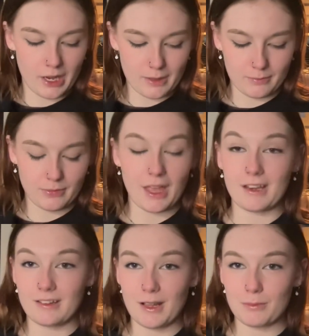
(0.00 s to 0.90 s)
him that
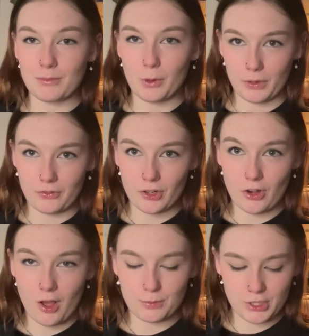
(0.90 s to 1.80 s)
ended up going for
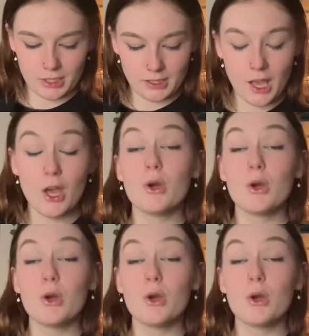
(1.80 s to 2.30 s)
adoption,